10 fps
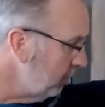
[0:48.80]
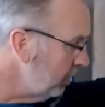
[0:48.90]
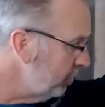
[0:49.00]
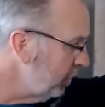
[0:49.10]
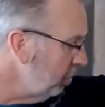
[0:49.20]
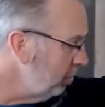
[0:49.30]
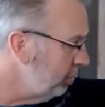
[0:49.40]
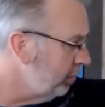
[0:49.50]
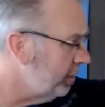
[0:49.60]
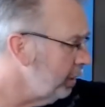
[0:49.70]
So
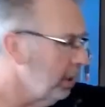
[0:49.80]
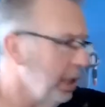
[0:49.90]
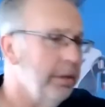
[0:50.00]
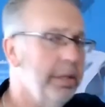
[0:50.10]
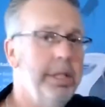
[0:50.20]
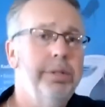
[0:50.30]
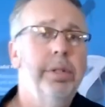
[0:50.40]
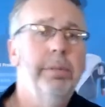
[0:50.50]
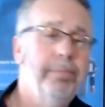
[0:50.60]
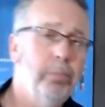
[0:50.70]

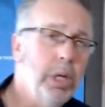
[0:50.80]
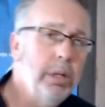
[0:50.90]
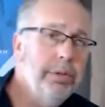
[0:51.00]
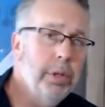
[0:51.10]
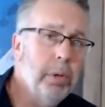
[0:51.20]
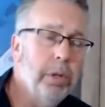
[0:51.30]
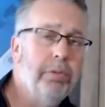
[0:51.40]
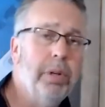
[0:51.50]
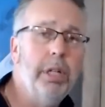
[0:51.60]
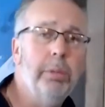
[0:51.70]
similarities. Well, they're both
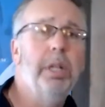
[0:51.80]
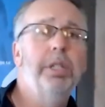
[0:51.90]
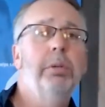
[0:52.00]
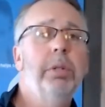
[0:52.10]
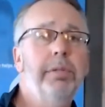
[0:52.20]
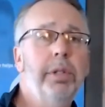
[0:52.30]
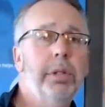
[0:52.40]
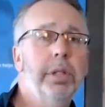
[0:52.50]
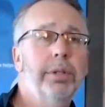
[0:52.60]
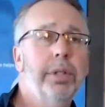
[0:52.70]
radial pressure wave
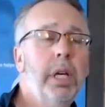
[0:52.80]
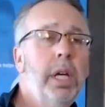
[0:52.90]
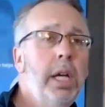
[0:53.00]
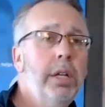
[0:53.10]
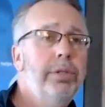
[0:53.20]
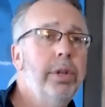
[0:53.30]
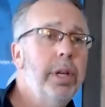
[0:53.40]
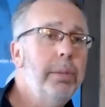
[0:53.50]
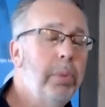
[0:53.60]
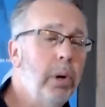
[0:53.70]
units. So
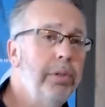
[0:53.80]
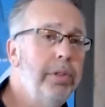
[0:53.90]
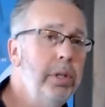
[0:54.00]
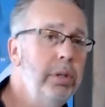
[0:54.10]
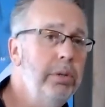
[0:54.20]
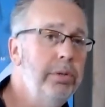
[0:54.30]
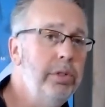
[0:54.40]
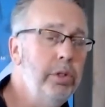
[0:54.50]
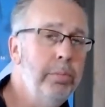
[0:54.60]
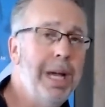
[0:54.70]
they both use
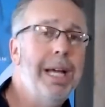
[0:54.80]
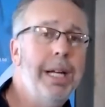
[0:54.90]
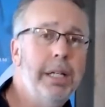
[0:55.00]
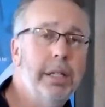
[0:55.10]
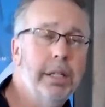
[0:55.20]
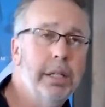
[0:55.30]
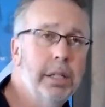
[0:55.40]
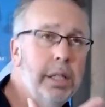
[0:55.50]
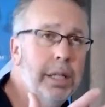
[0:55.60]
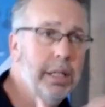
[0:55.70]
pneumatic
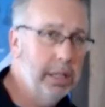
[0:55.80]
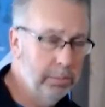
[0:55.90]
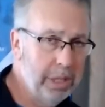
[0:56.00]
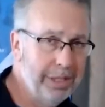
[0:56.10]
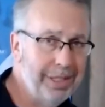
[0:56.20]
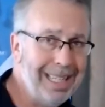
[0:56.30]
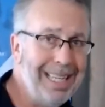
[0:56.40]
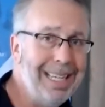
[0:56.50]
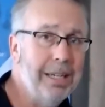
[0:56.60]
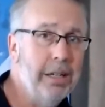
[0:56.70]
compressed
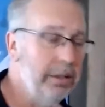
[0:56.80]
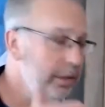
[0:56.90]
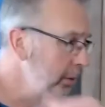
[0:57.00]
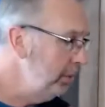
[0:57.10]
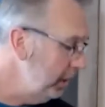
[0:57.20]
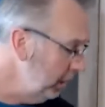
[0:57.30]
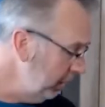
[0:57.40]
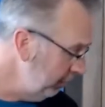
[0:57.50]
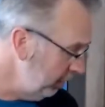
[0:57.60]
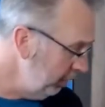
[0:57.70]
air to be
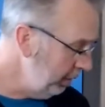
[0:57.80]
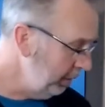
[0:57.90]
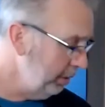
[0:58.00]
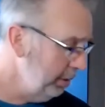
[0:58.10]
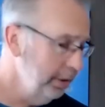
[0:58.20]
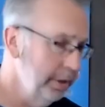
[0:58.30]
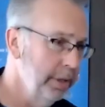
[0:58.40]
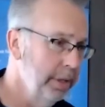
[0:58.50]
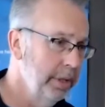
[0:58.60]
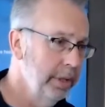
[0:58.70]
delivered
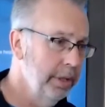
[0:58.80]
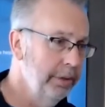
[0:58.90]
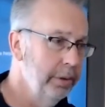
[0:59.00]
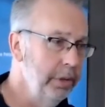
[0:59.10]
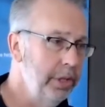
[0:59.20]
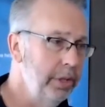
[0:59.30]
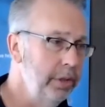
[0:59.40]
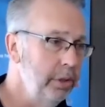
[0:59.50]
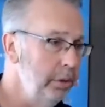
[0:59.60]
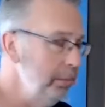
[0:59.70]
through a
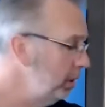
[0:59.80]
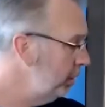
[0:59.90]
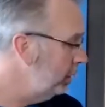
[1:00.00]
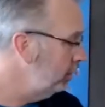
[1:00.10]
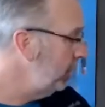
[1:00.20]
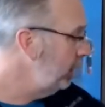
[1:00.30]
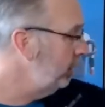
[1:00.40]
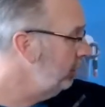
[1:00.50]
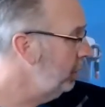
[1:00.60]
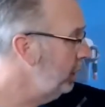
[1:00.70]
tube to make
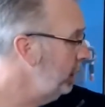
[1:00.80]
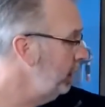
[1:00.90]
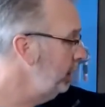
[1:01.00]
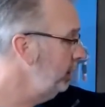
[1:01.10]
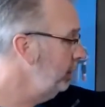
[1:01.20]
its way